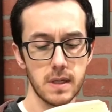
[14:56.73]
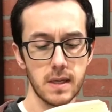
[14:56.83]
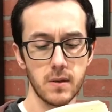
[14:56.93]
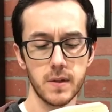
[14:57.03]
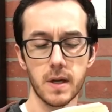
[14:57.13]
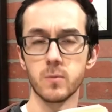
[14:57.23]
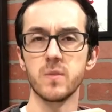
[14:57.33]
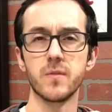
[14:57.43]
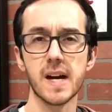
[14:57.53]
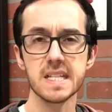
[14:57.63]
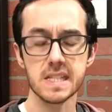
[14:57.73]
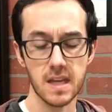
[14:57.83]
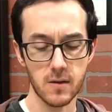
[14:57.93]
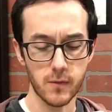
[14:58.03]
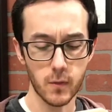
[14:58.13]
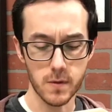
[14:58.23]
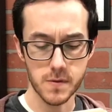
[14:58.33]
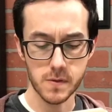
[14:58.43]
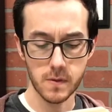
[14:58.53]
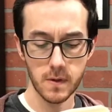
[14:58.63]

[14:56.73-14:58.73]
held on with vice-like force.